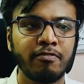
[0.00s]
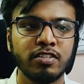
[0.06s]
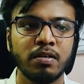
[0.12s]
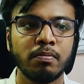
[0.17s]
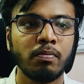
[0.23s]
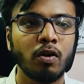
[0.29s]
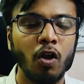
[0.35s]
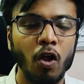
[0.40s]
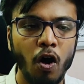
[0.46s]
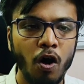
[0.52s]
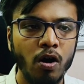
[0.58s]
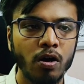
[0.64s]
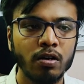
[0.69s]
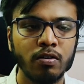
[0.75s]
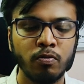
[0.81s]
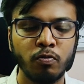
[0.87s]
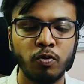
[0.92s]
have some
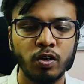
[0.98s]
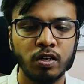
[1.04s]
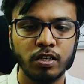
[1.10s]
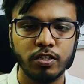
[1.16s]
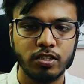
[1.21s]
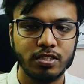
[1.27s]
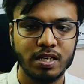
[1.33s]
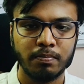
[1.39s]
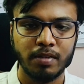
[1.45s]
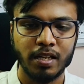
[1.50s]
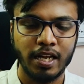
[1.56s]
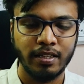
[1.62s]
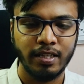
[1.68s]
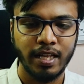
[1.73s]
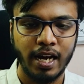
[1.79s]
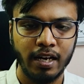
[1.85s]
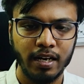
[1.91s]
long words or
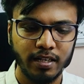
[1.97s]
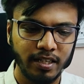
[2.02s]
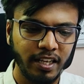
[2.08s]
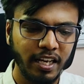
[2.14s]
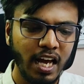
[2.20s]
something like that.